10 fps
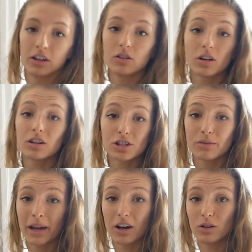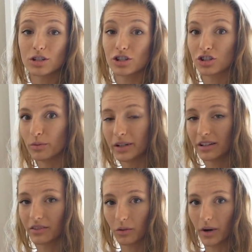You can also make oats so many
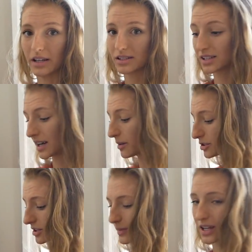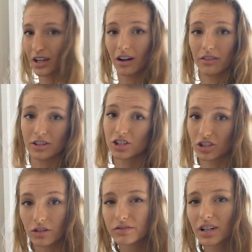different ways. Today we're just making it on the
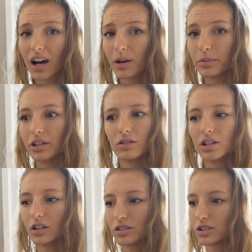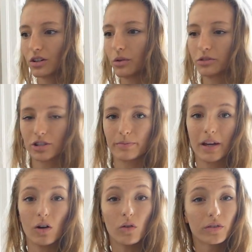stovetop, but you could also just
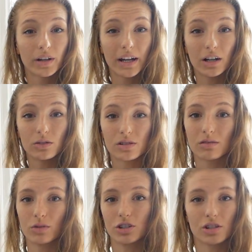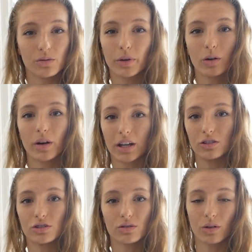make overnight oats, which is super quick. You
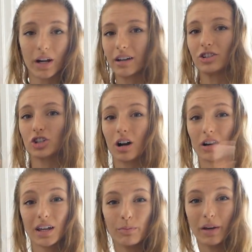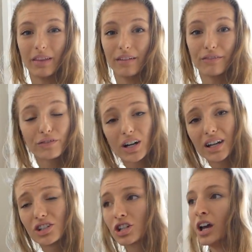just throw it in a jar, keep it in the
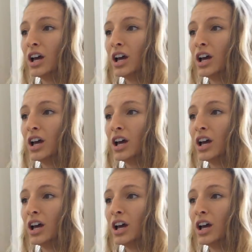fridge.